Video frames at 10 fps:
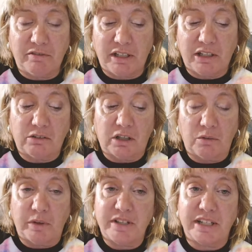a video
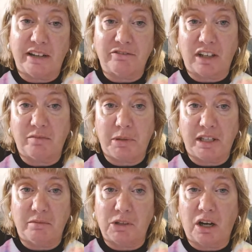on Wednesday at five P
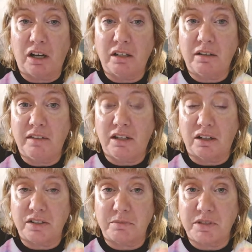M on the
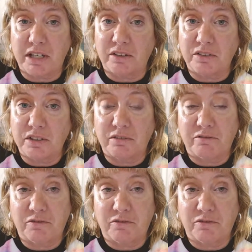awesome sales